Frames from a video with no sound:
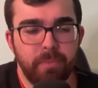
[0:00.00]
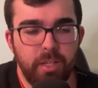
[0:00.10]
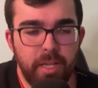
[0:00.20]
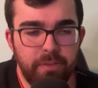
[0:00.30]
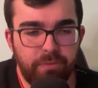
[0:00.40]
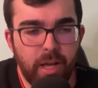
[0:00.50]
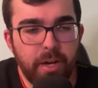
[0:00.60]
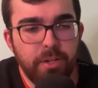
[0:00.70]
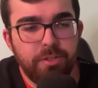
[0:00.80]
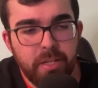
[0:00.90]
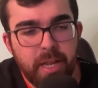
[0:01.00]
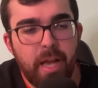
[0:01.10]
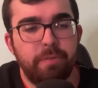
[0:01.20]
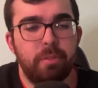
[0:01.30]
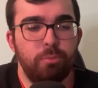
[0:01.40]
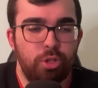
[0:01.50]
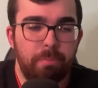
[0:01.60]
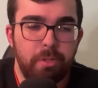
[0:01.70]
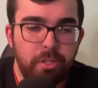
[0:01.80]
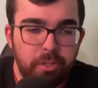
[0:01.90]
And the Flyers did have some
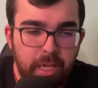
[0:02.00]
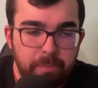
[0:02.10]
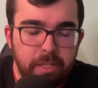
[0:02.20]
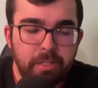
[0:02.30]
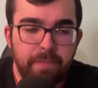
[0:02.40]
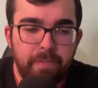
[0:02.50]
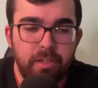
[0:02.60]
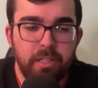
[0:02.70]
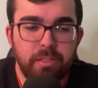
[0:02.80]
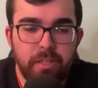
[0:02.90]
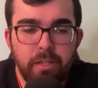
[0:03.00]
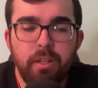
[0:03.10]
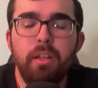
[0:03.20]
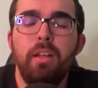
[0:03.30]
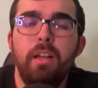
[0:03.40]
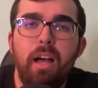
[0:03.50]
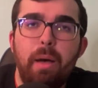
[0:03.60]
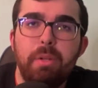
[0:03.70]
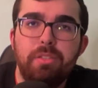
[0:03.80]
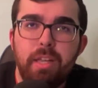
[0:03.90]
jump in their game, they definitely did. I
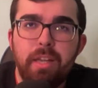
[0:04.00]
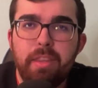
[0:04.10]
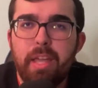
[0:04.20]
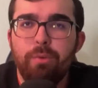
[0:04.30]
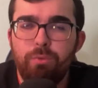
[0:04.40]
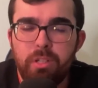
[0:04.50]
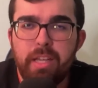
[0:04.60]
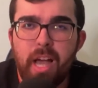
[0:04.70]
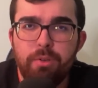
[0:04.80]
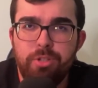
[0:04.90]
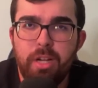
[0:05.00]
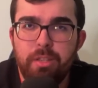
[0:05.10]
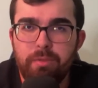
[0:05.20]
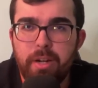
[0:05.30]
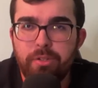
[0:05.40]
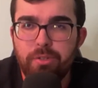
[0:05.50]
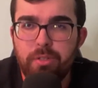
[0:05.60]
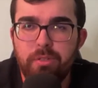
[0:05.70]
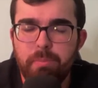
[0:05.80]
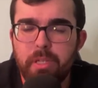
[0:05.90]
would say they really outshot the Rangers
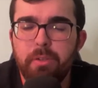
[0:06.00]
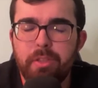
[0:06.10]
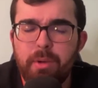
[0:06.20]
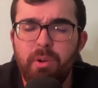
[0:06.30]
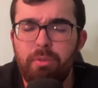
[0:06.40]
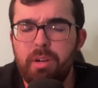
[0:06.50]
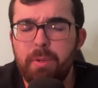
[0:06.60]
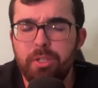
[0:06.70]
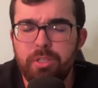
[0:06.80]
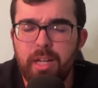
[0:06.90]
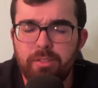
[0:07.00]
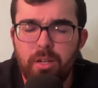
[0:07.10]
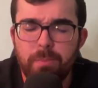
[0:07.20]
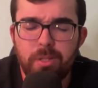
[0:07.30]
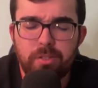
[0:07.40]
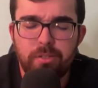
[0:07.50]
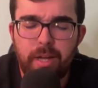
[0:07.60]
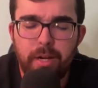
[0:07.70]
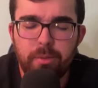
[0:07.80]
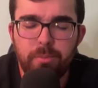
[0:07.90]
this period. They were throwing shots off this
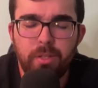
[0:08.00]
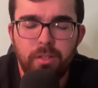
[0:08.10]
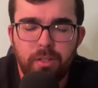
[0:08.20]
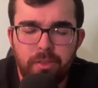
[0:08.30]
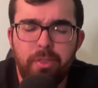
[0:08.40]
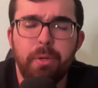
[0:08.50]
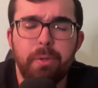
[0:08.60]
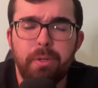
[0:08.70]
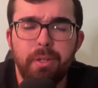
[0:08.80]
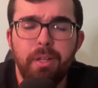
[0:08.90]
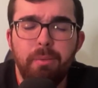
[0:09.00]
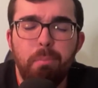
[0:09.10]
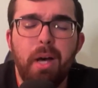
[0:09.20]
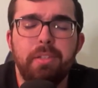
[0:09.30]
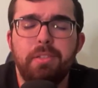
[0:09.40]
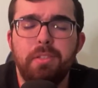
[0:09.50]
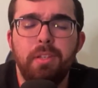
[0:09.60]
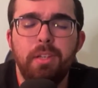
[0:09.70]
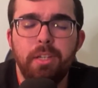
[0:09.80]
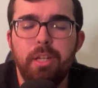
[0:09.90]
entire third, but,
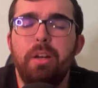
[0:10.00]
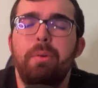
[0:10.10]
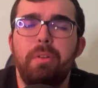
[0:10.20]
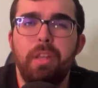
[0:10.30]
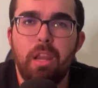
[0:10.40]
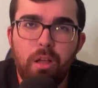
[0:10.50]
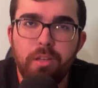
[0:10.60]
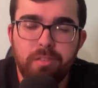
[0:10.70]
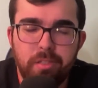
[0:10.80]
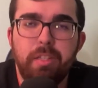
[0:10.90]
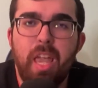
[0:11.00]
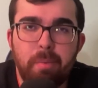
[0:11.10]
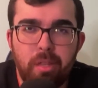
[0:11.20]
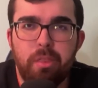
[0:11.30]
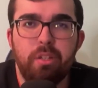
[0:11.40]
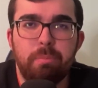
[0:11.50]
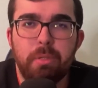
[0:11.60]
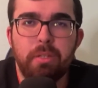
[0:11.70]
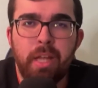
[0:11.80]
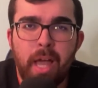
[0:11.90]
you know, they lost this game in the third
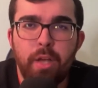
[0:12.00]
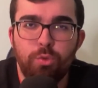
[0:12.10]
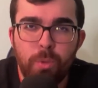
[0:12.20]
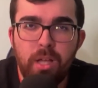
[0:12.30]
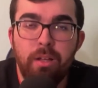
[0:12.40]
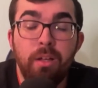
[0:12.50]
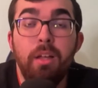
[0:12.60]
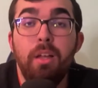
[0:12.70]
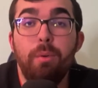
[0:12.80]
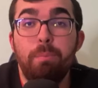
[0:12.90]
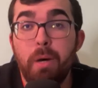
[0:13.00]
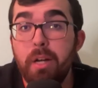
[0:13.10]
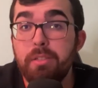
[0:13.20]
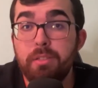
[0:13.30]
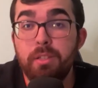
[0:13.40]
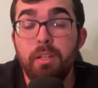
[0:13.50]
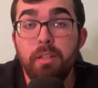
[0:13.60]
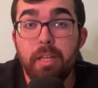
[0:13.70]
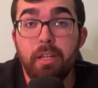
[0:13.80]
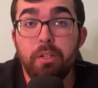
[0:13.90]
period as well. But
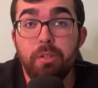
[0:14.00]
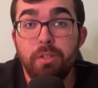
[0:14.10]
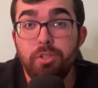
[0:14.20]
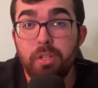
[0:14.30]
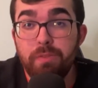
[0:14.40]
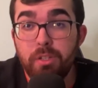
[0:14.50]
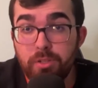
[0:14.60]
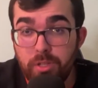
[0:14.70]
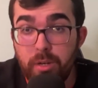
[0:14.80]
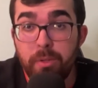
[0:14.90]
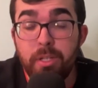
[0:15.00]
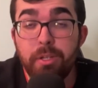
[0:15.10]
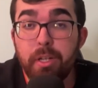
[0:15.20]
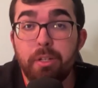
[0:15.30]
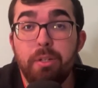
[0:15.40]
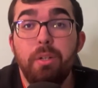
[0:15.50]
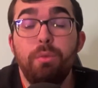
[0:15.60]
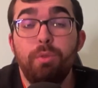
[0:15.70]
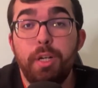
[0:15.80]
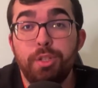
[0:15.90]
they get a good shift in the zone, you get a good
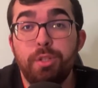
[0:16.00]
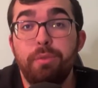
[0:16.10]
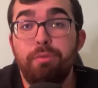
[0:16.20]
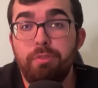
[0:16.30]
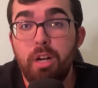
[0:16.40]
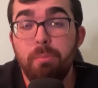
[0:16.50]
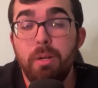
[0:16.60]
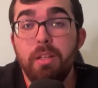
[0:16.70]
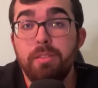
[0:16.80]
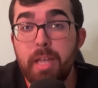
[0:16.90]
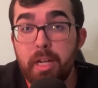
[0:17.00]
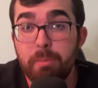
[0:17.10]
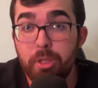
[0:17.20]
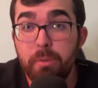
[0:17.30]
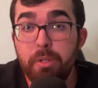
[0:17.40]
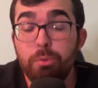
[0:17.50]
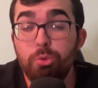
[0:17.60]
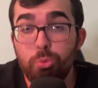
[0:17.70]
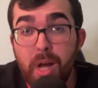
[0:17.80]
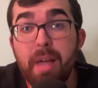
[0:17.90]
rush from Zach McEwen, who
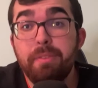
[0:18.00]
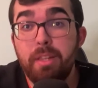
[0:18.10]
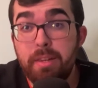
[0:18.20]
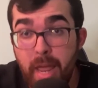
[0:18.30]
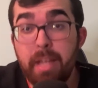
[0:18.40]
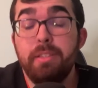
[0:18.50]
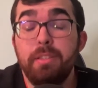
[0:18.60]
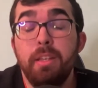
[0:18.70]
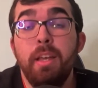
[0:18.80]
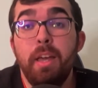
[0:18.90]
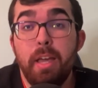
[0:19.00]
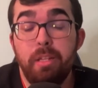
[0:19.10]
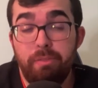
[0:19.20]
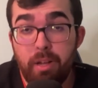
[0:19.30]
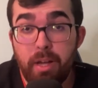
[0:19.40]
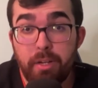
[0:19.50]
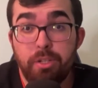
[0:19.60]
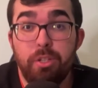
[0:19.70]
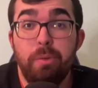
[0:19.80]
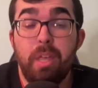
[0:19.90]
drives the net, and the Flyers,
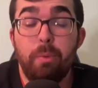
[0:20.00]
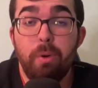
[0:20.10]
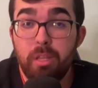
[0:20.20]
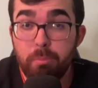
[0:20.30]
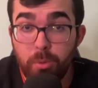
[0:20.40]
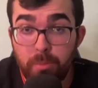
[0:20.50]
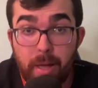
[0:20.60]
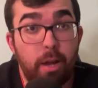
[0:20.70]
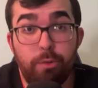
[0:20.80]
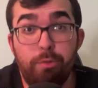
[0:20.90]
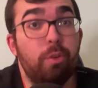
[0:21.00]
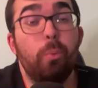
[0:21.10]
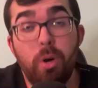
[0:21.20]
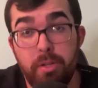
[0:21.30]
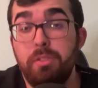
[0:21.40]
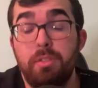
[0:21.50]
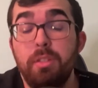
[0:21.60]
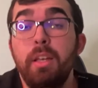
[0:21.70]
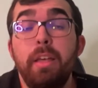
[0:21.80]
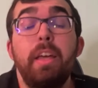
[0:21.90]
you know, they win the board battle for once,
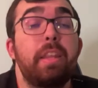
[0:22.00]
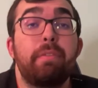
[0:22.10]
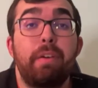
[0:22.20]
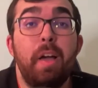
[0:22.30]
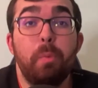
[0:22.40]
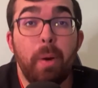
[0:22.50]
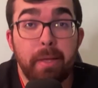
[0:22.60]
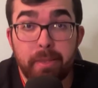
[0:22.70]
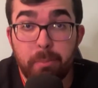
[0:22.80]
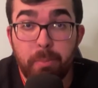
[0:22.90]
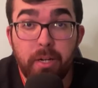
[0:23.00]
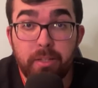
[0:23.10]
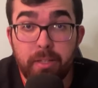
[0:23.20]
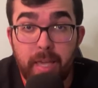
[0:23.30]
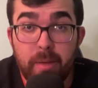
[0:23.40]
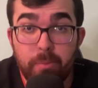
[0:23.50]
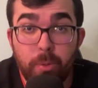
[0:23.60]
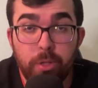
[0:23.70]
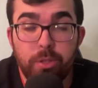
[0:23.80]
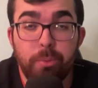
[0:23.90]
and they find a way to get the puck to Cam
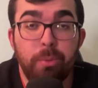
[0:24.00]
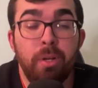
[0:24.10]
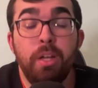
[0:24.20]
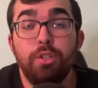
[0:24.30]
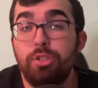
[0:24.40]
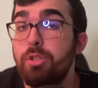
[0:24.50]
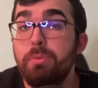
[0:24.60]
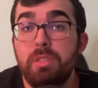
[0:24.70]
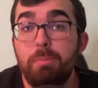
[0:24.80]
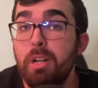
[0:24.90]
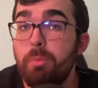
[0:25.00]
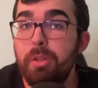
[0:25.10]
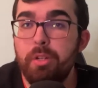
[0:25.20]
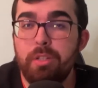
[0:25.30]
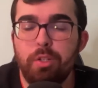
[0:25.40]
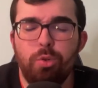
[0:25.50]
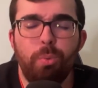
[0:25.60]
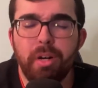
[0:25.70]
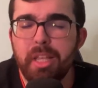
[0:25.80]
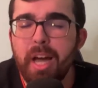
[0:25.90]
York, who shoots the puck when there's like
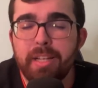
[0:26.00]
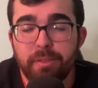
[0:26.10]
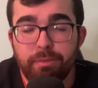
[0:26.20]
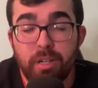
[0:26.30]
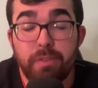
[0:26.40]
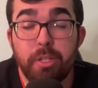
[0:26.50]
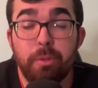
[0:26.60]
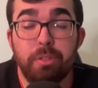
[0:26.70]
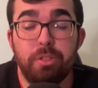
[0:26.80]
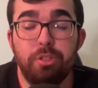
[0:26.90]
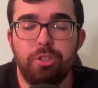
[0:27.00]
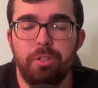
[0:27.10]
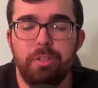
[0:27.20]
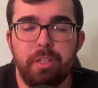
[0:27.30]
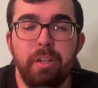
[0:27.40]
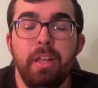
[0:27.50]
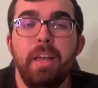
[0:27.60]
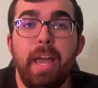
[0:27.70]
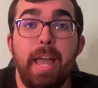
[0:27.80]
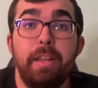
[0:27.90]
20 guys in front of you, or it's a shuriken,
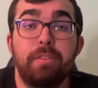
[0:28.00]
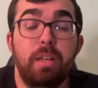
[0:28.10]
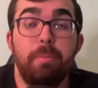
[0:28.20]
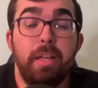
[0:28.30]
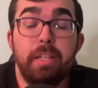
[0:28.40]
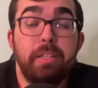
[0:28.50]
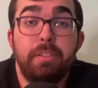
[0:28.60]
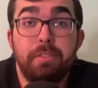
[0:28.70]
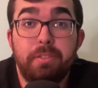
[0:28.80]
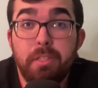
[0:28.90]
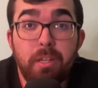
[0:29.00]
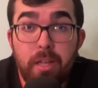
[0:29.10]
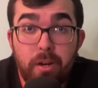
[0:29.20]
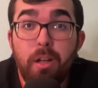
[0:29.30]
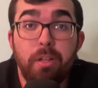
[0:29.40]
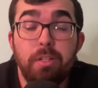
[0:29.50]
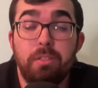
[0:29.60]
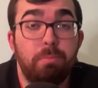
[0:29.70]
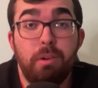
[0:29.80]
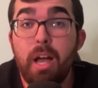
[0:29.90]
and he doesn't see it at all. He
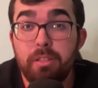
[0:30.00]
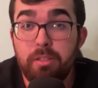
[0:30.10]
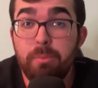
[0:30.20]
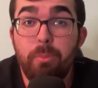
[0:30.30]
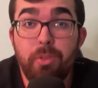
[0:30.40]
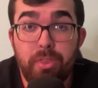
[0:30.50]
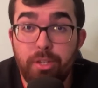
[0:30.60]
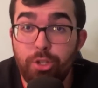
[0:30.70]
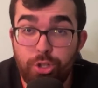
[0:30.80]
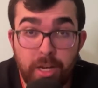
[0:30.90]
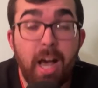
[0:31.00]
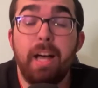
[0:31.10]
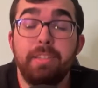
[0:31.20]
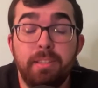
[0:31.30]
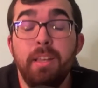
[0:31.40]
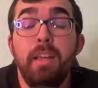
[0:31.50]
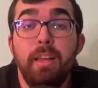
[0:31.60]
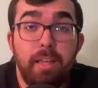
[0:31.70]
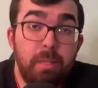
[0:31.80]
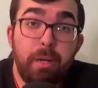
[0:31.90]
surprises him with this shot,
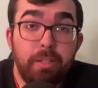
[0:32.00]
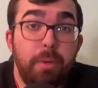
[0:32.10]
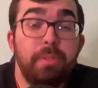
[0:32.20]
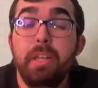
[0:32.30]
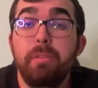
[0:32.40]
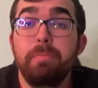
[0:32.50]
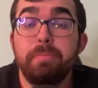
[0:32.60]
and the puck goes in.